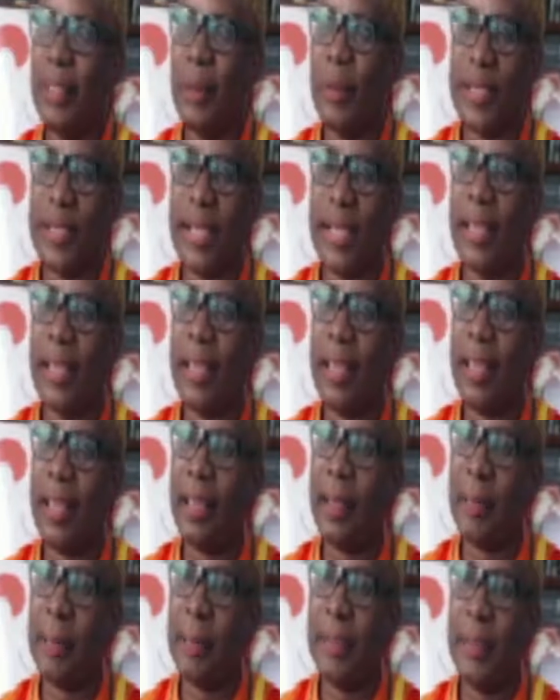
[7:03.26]
can get up
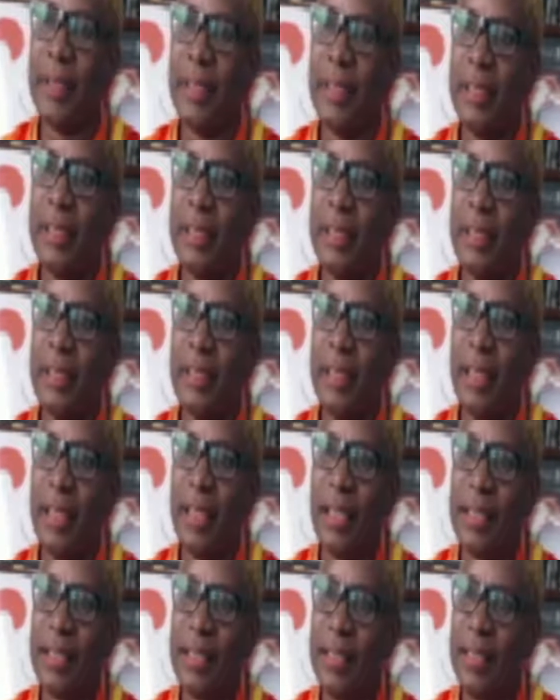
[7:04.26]
and
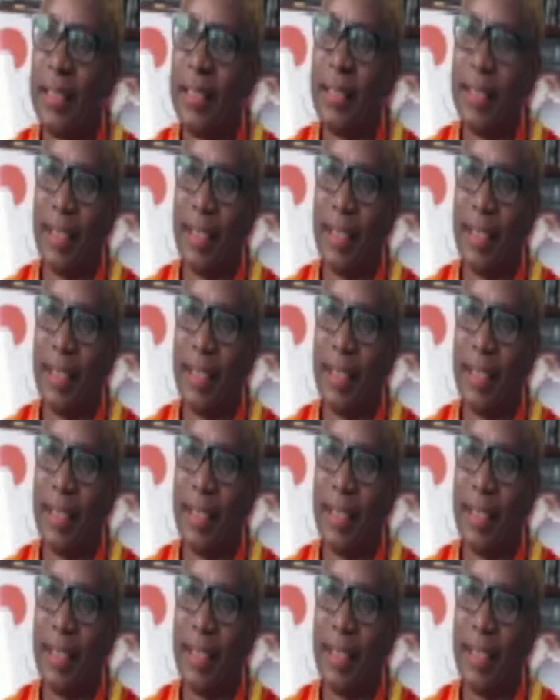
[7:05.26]
see the sun.